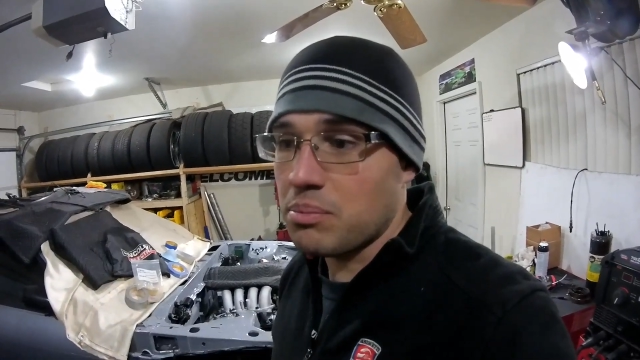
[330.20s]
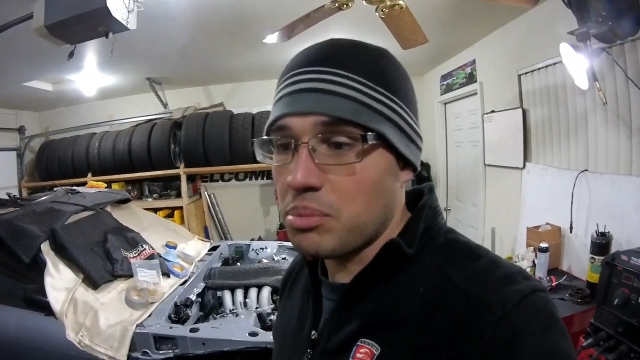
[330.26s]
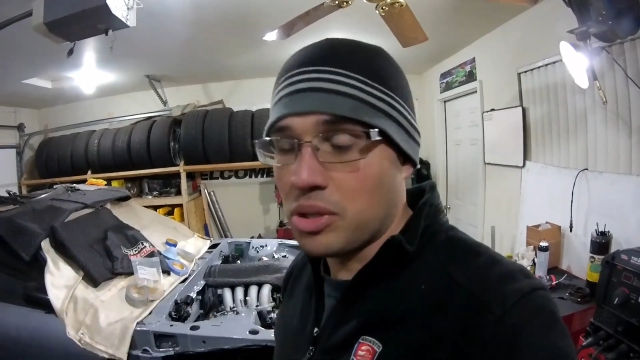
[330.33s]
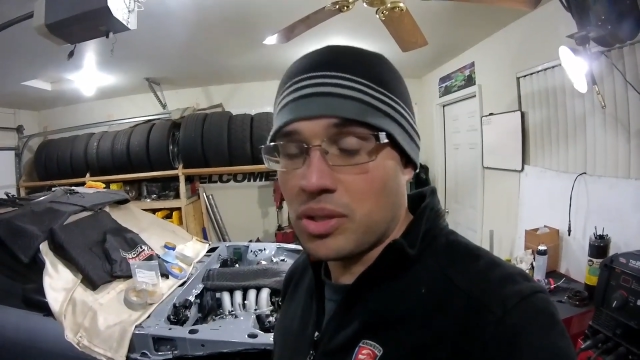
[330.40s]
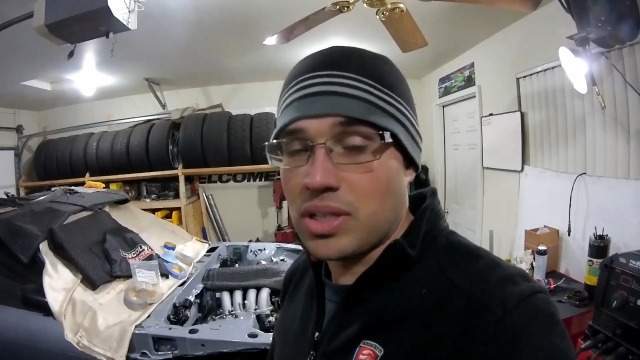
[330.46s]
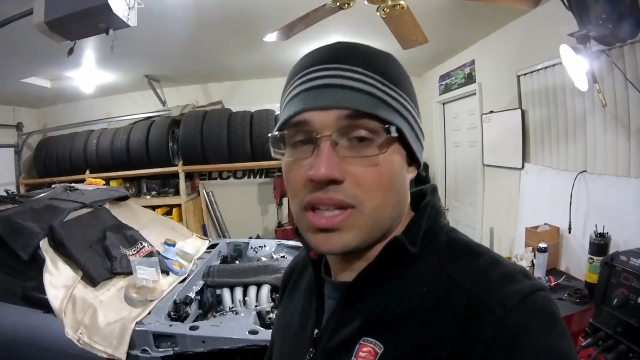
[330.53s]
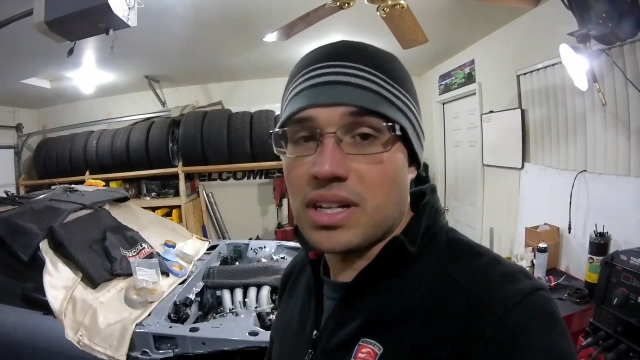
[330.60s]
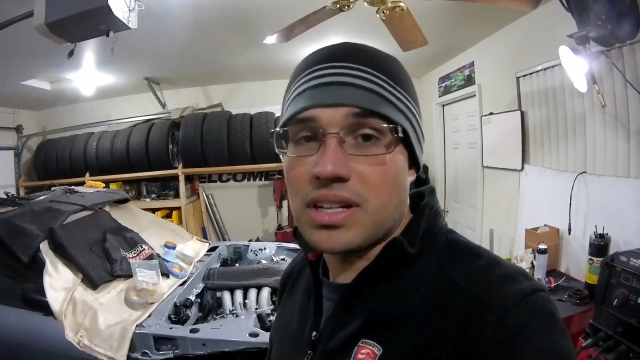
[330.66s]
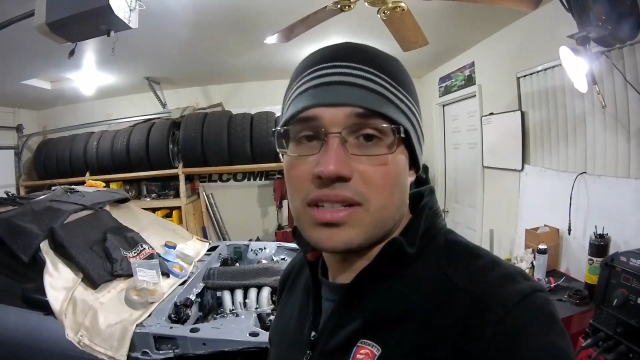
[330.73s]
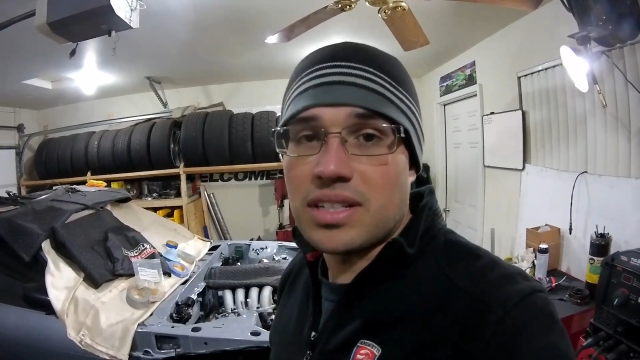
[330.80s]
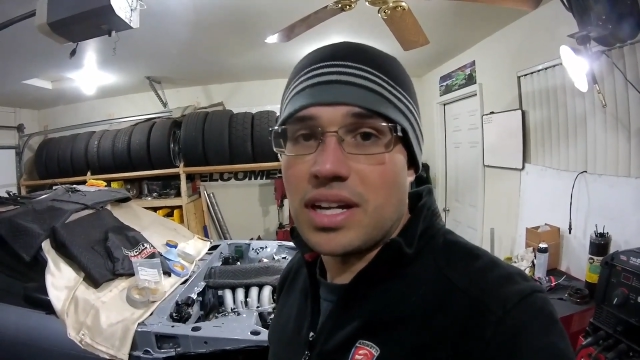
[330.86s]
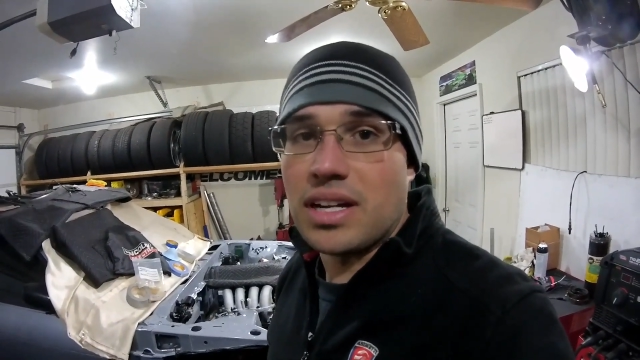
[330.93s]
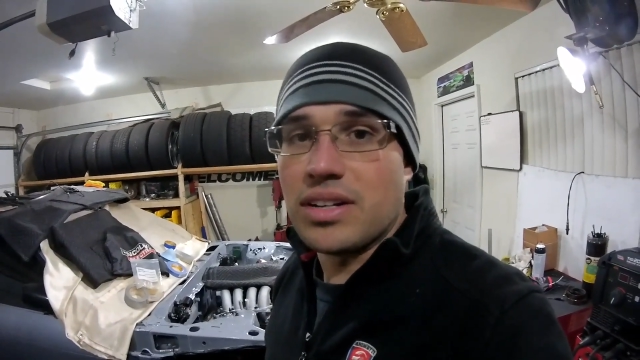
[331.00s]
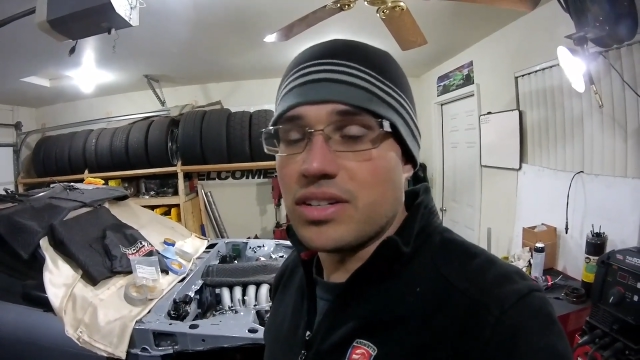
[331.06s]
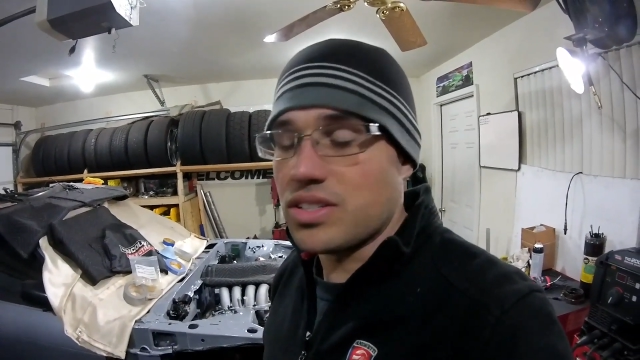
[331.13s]
building an
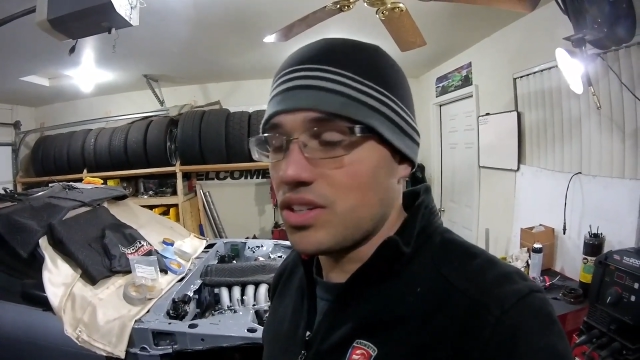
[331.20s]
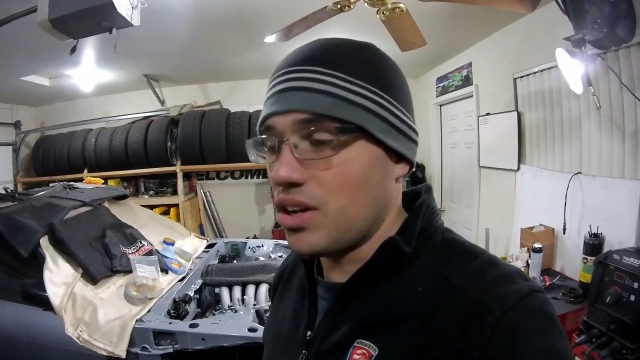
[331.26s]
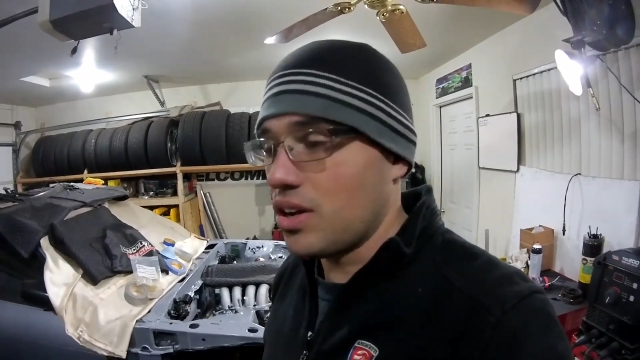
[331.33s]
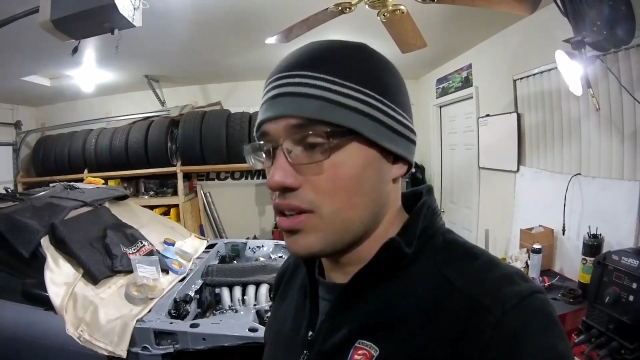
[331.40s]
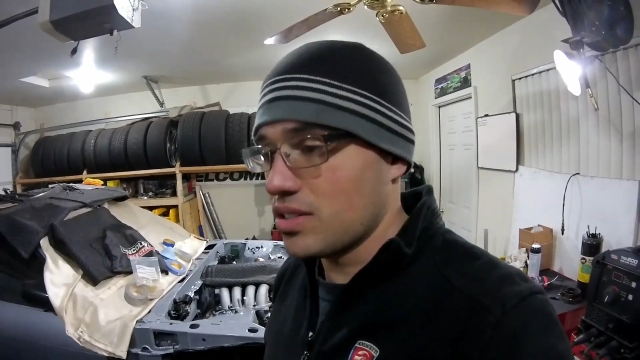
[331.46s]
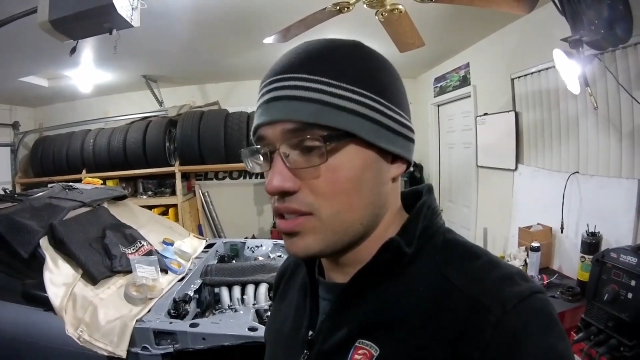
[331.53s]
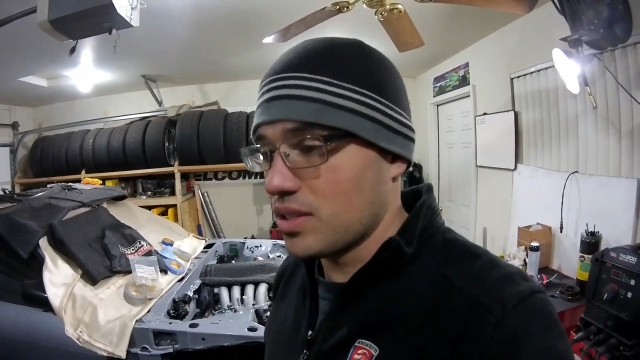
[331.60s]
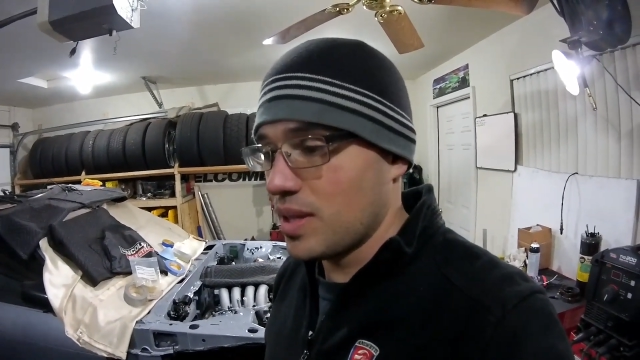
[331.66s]
entire exhaust.